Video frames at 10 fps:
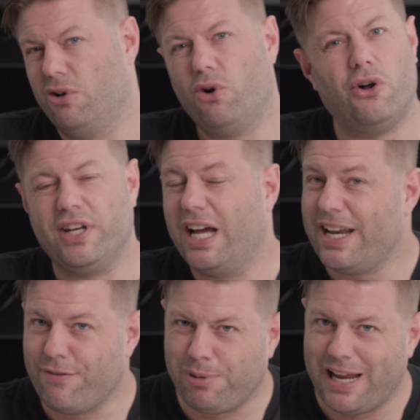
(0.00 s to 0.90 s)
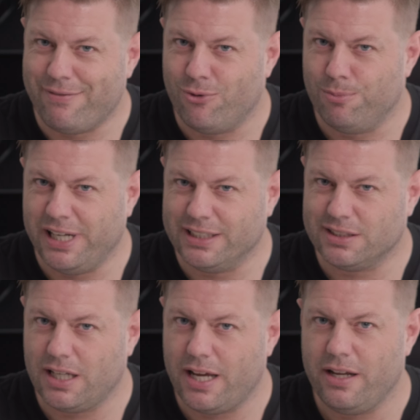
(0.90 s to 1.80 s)
on another platform, let's
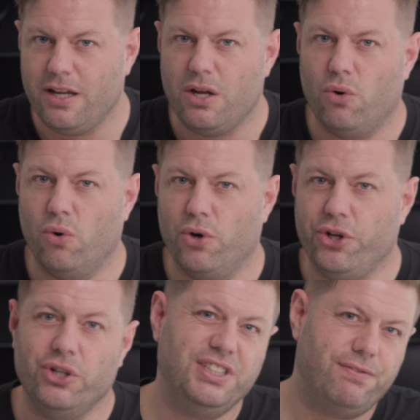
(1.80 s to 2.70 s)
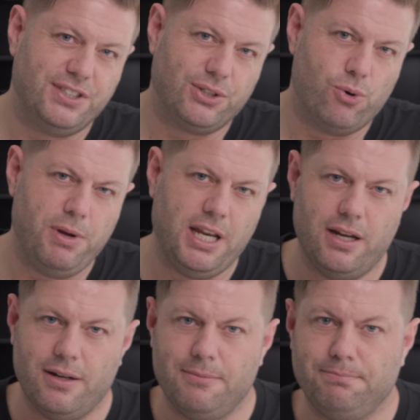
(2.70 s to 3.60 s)
say, or using physical media.